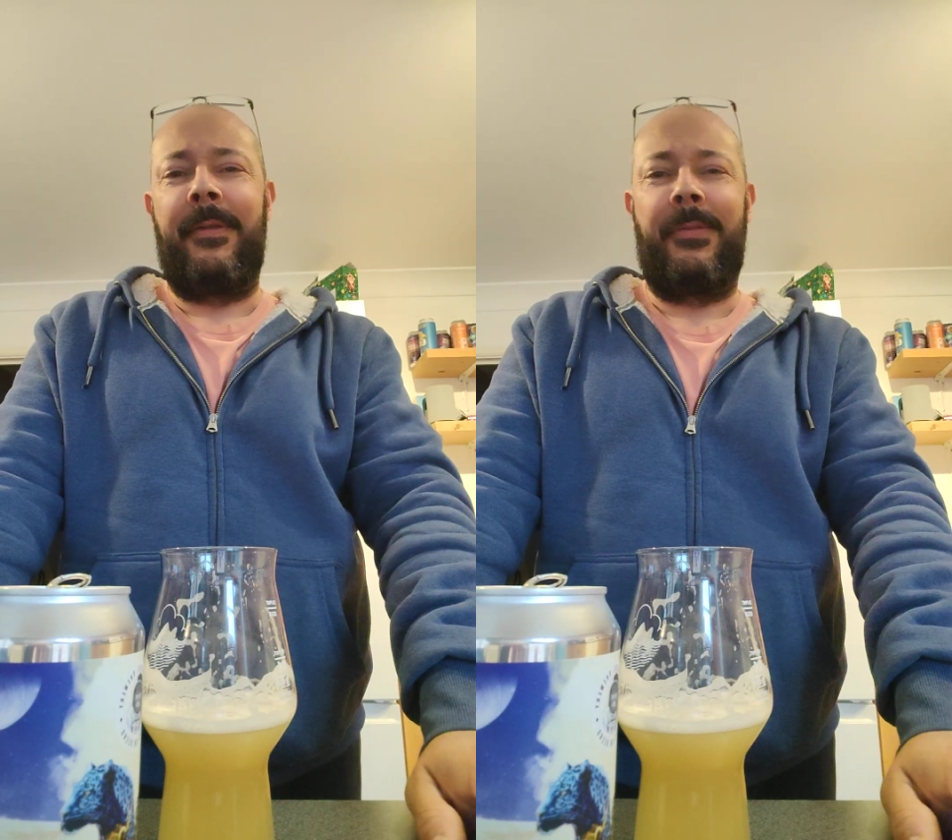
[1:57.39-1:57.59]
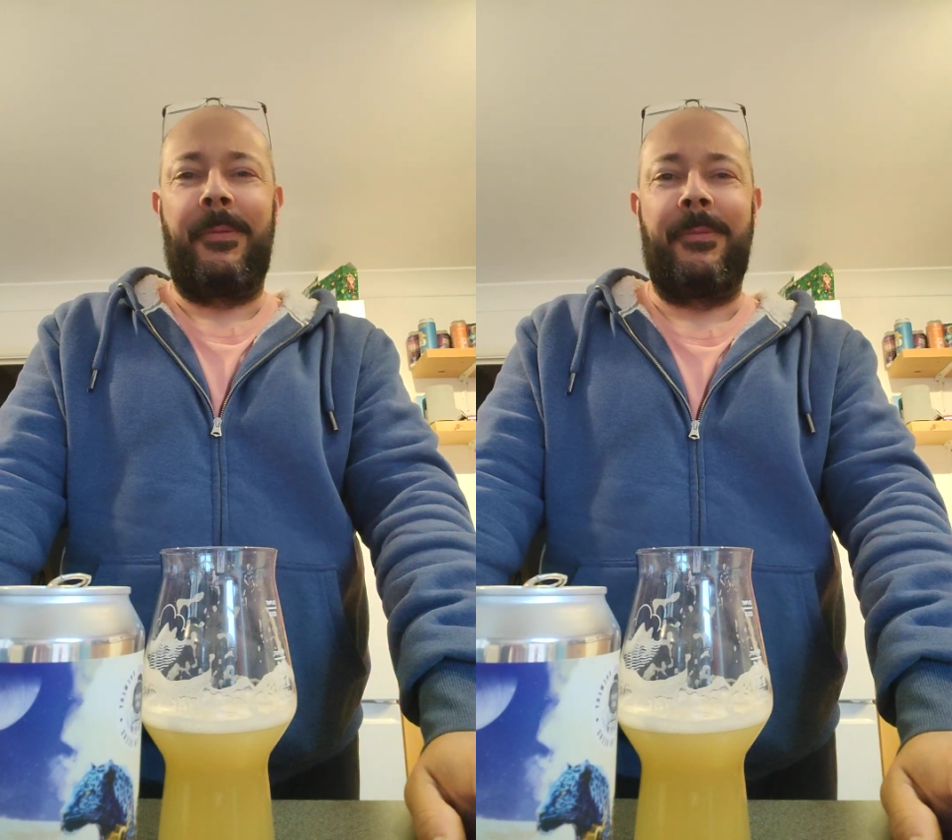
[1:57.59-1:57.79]

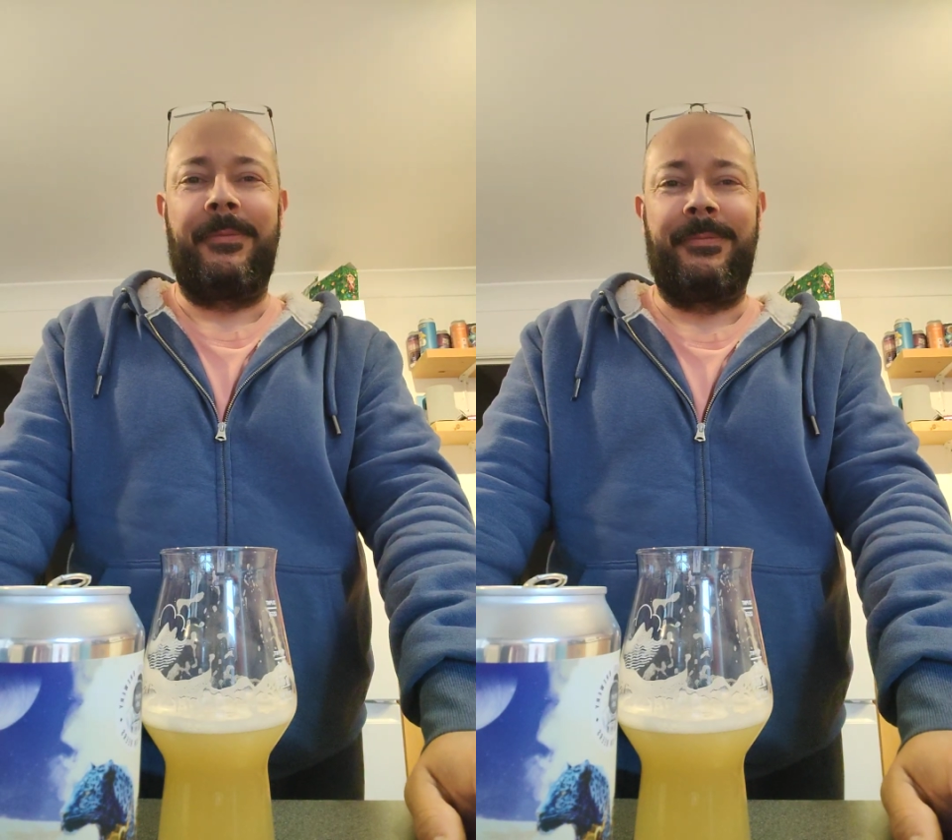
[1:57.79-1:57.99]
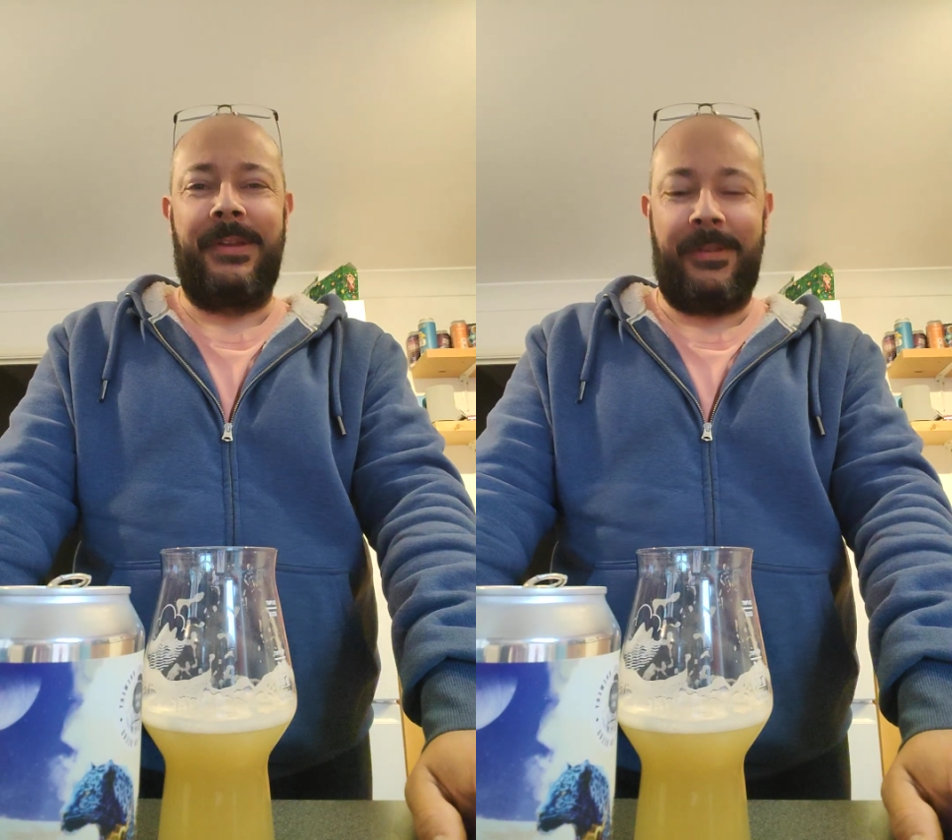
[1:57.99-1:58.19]
I thought
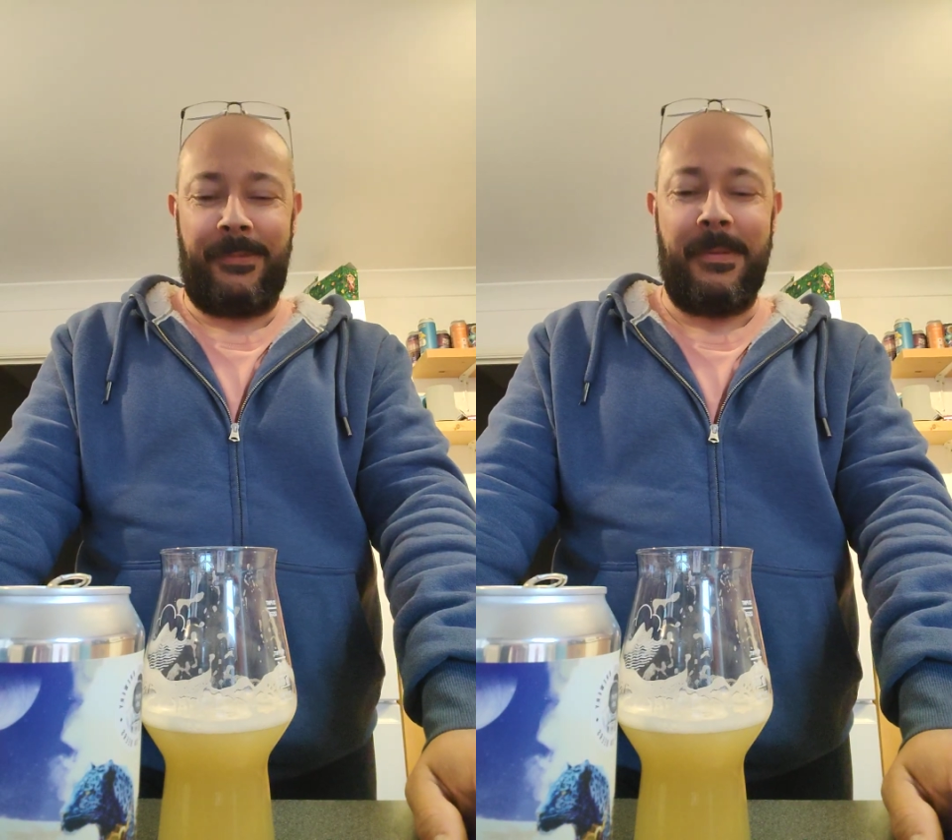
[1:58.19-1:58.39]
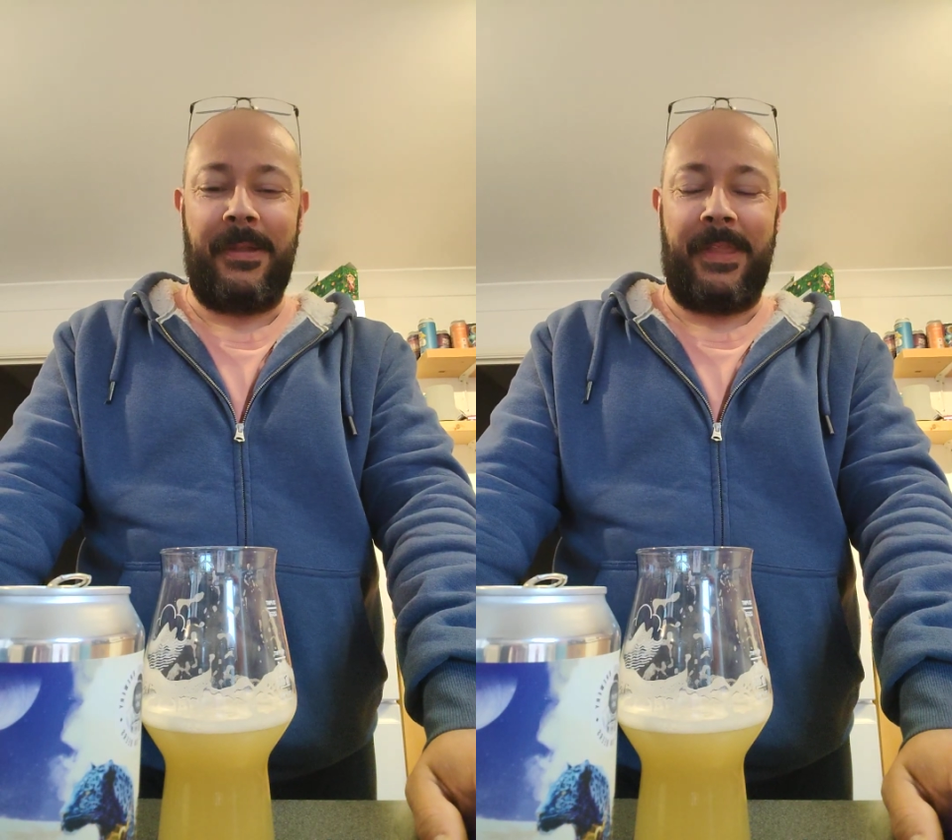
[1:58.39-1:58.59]
when I
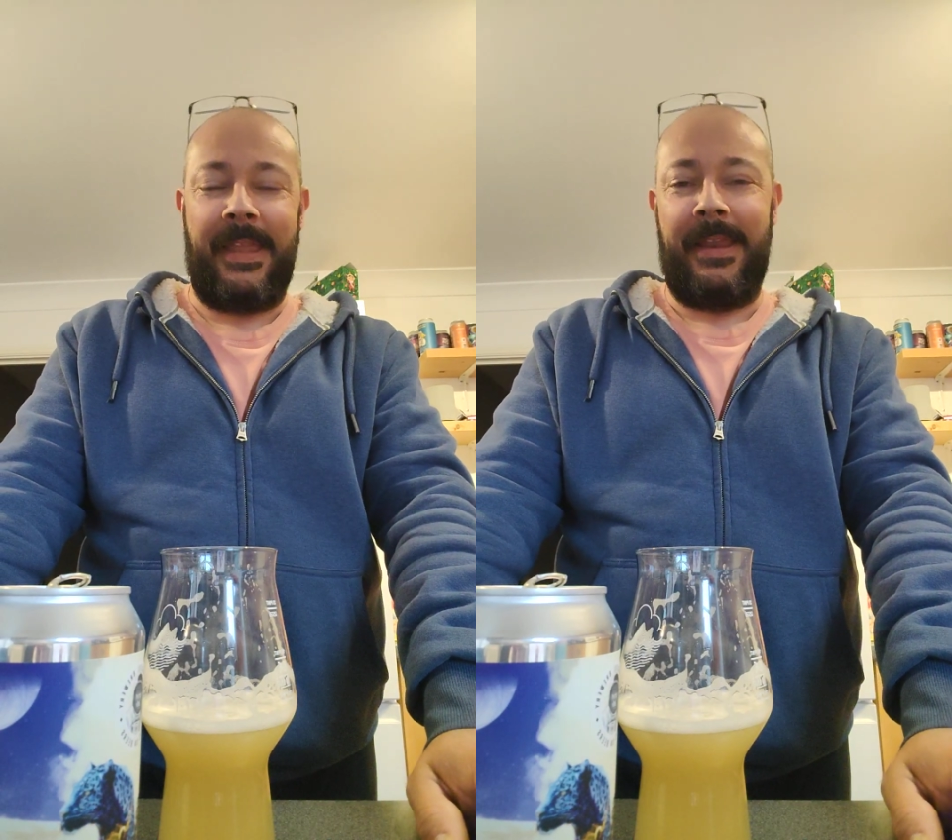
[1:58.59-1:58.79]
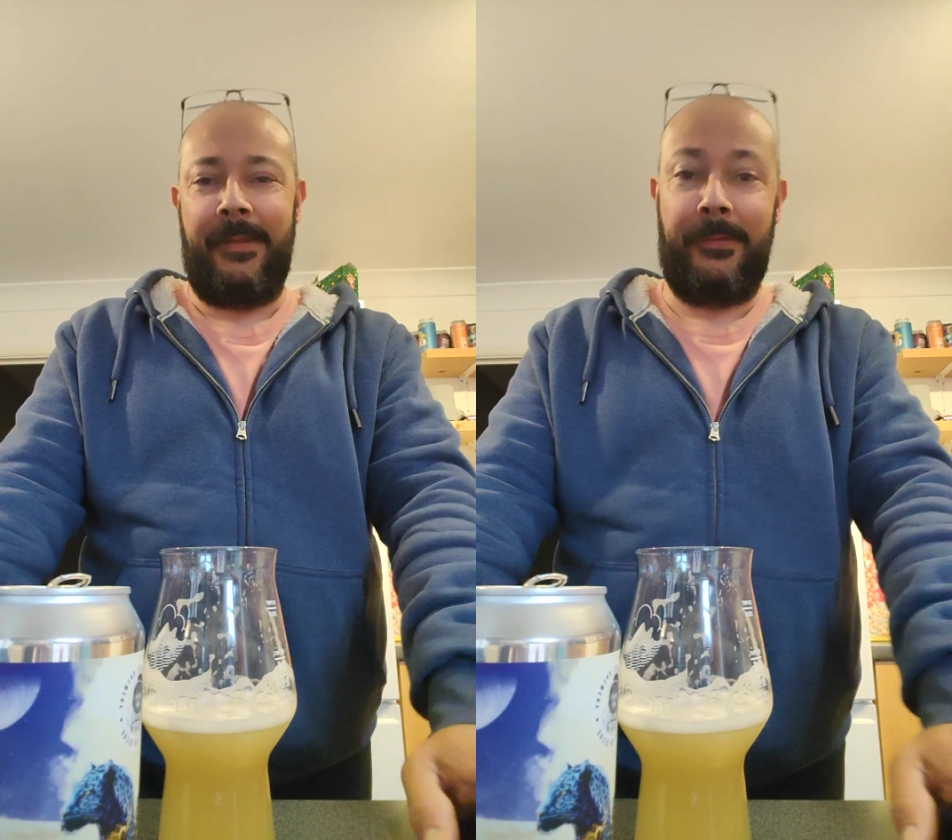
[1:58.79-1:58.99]
smelt
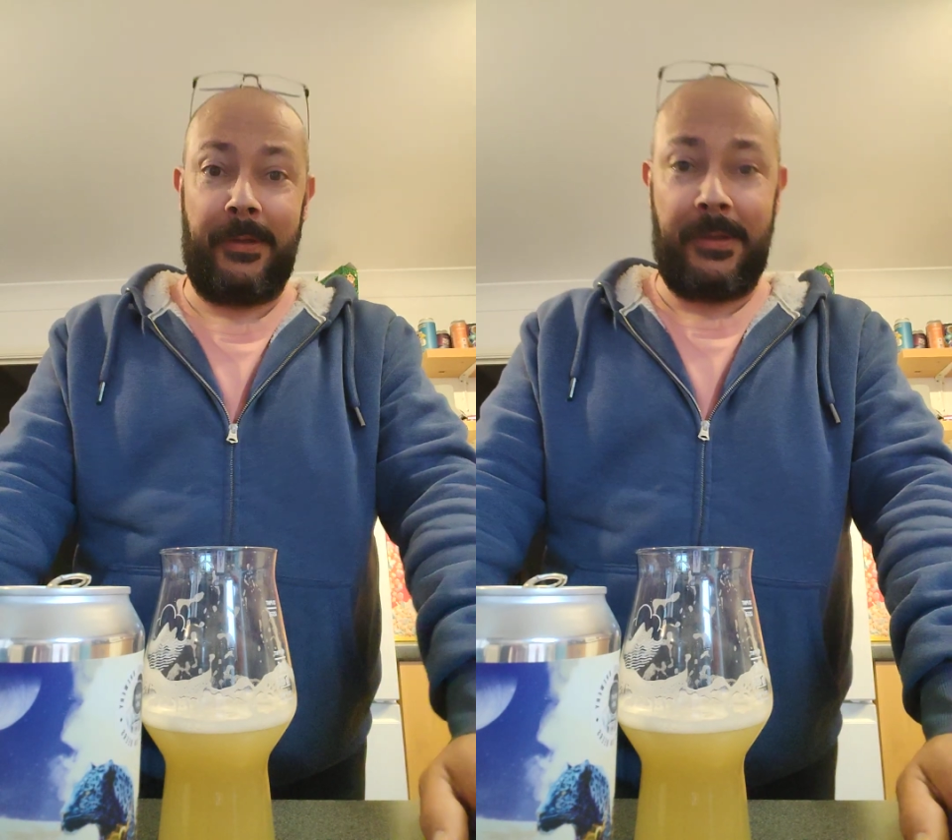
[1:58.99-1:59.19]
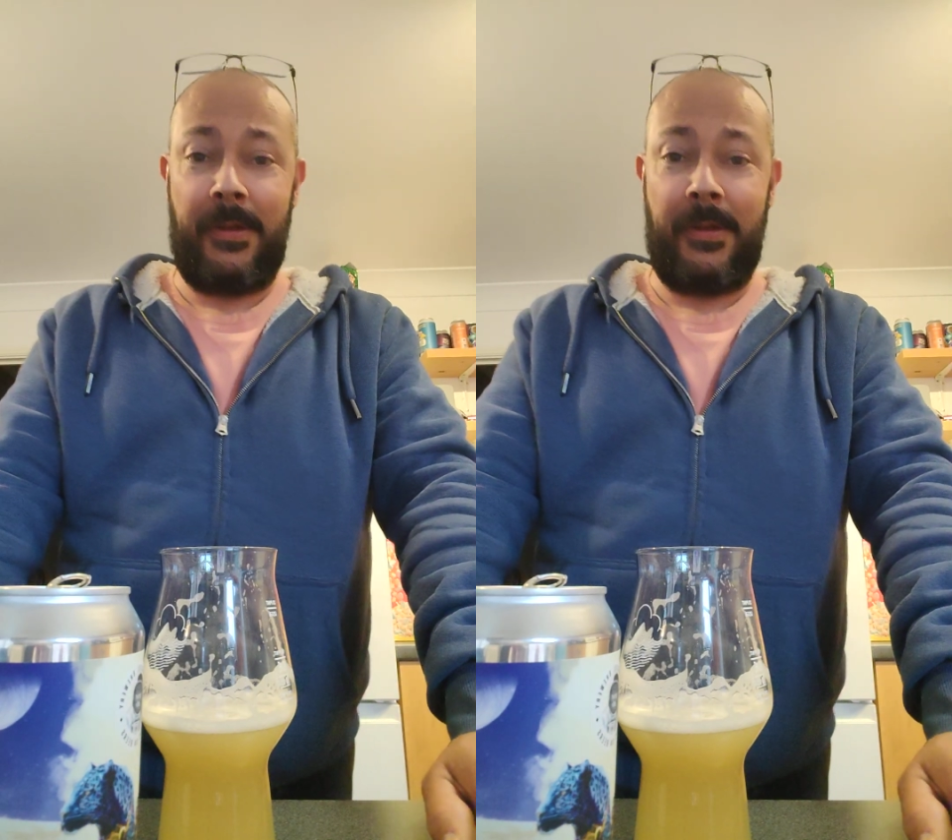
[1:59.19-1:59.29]
that, then I was like,